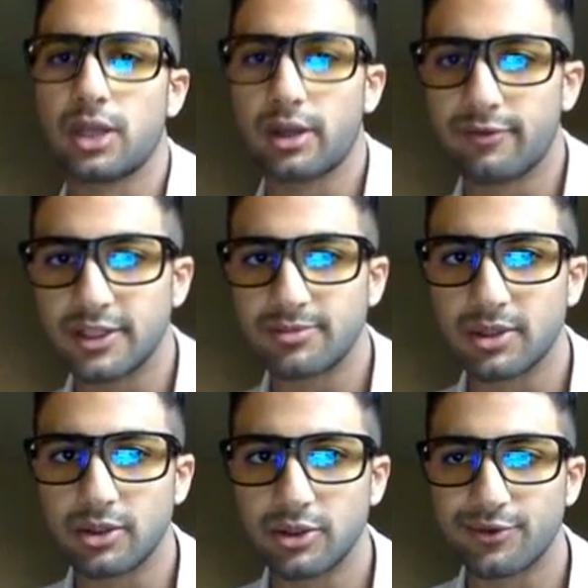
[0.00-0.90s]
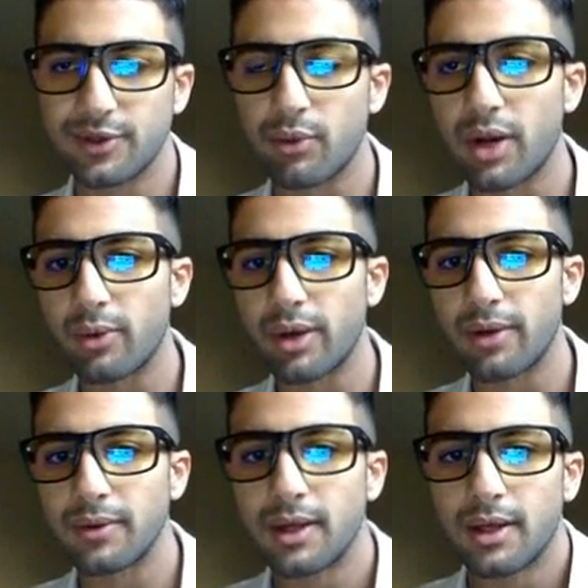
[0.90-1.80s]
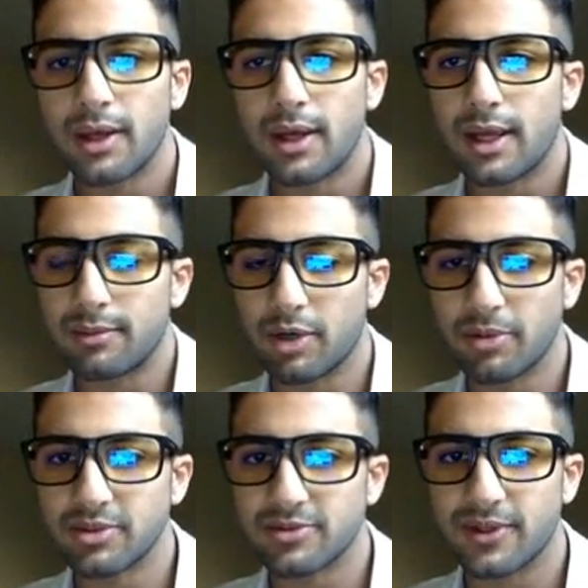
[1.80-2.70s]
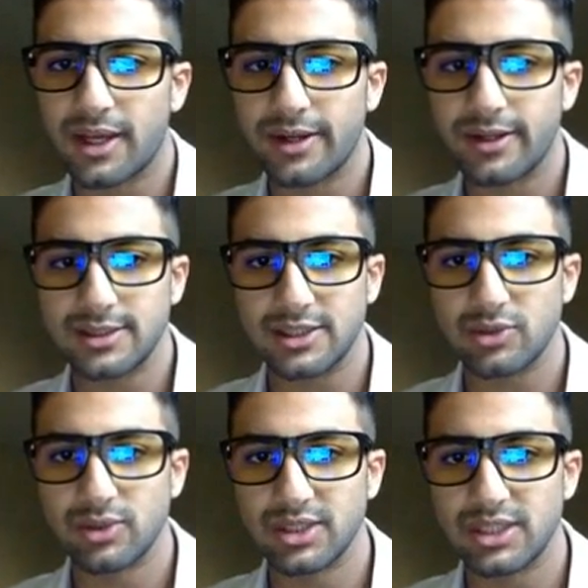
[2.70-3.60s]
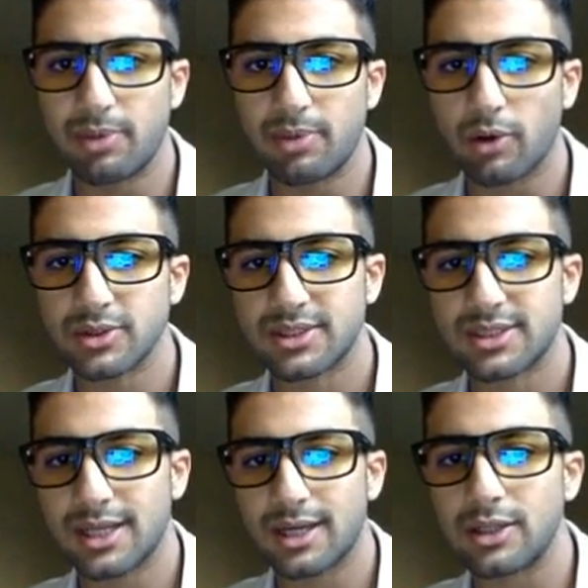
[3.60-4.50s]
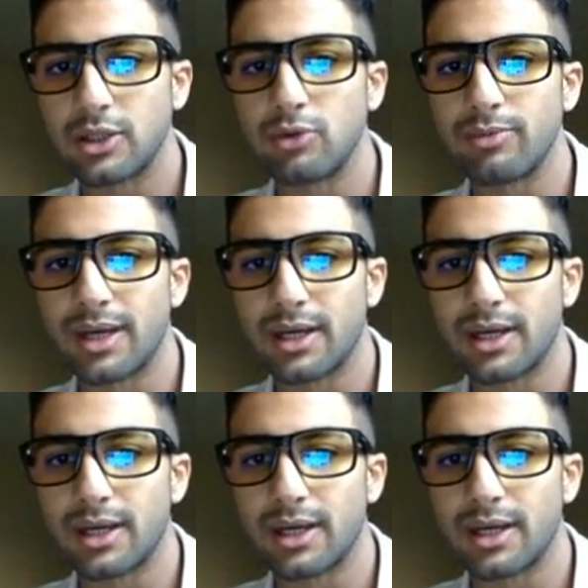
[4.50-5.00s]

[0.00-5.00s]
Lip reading: Facebook newsfeed right away. And the purpose for that is as soon as he posts a new